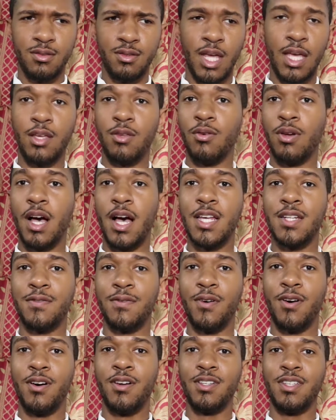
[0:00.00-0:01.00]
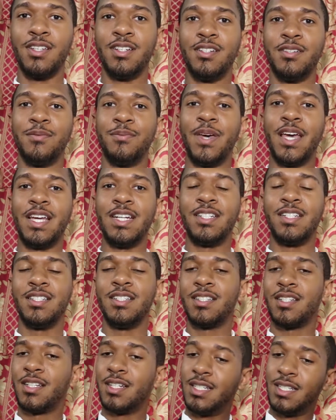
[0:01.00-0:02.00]
Thank you guys for all your
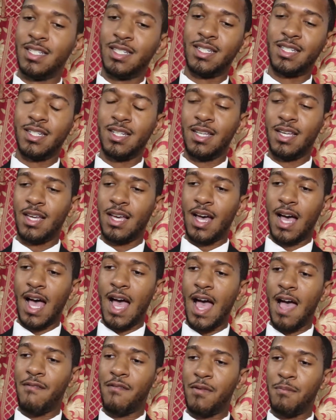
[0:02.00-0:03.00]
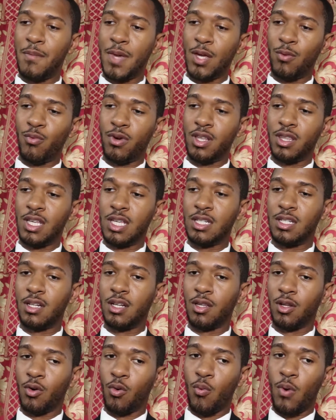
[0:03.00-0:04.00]
patience because I haven't made one of these in
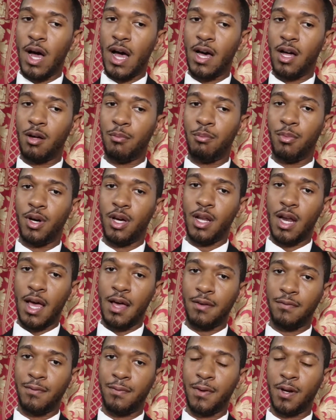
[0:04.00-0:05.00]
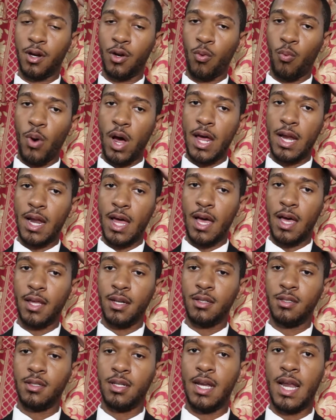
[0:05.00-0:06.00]
a little while, but I figured why
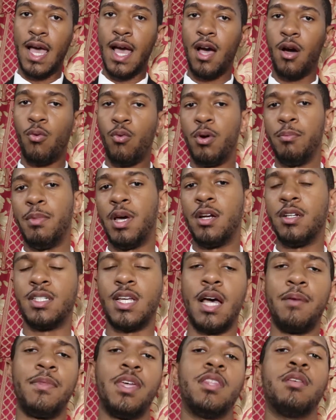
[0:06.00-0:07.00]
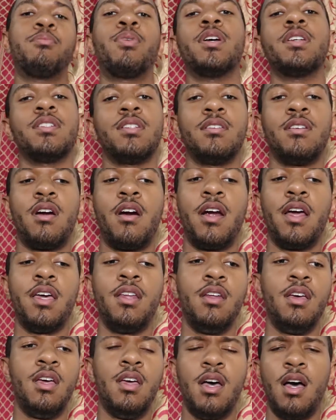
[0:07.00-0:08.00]
not now? What better time than the present, all
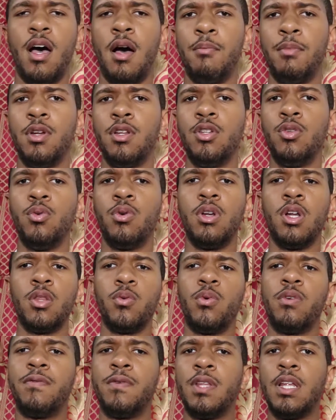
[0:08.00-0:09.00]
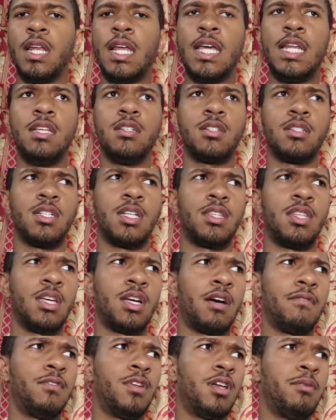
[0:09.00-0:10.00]
right? I'm gonna do another one for the ladies because I
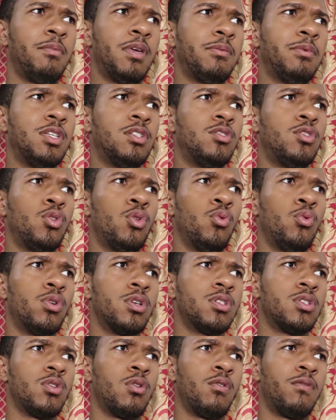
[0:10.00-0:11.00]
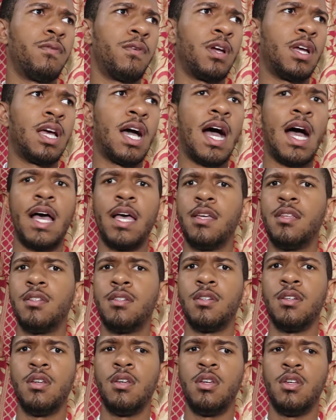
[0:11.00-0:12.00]
think I've done maybe two or so for
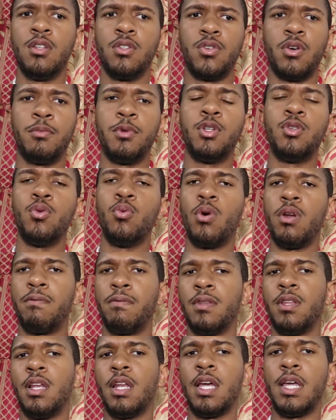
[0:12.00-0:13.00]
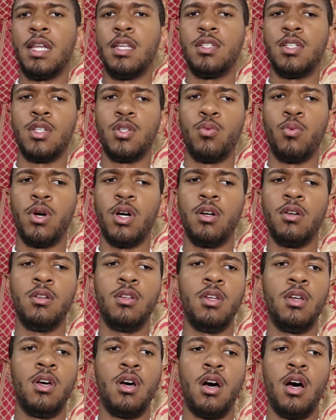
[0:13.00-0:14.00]
guys. So I'm gonna do one for the ladies as well.
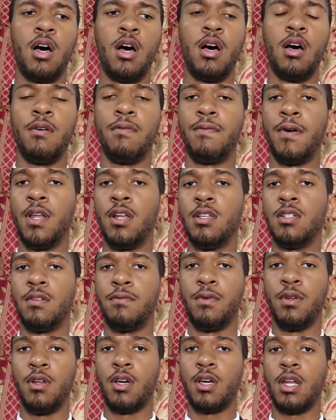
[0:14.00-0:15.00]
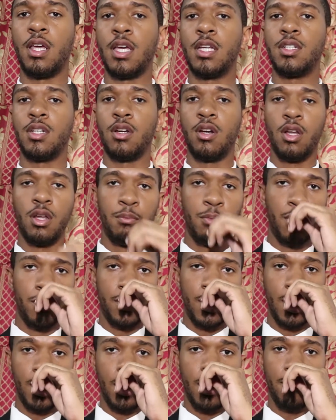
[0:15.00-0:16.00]
Fellas, if you're looking to get your girl a
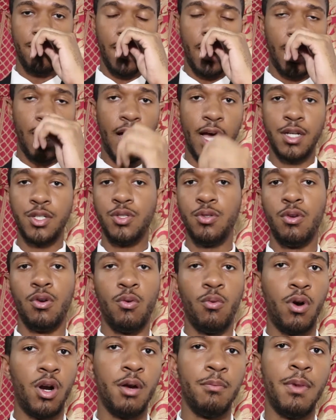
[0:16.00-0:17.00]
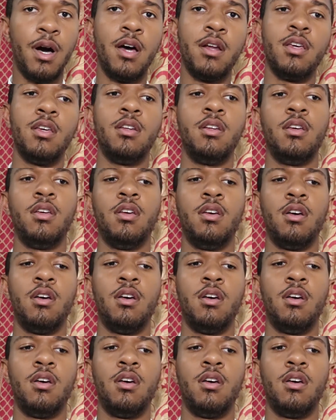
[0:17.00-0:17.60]
birthday gift, I got you, don't worry about it.